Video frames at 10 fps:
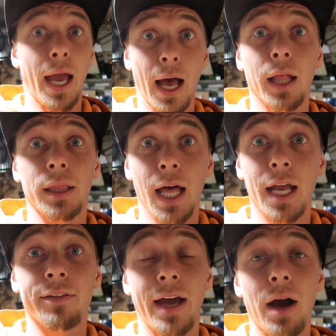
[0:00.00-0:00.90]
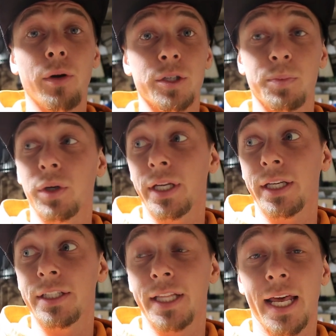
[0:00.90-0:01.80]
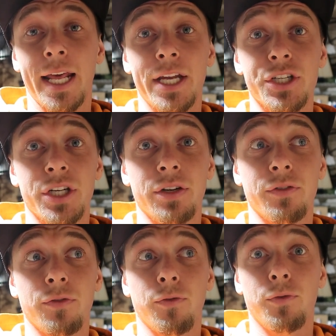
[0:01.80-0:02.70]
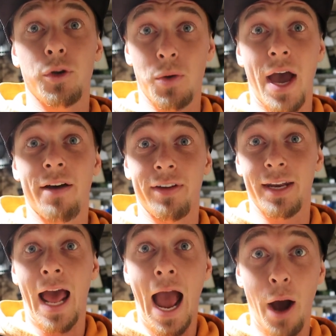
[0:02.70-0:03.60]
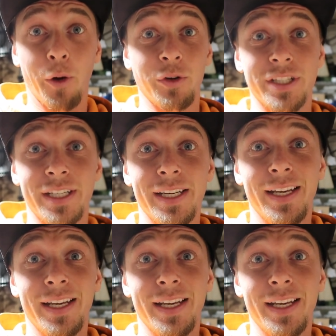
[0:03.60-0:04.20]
hours put into that engine to have it out,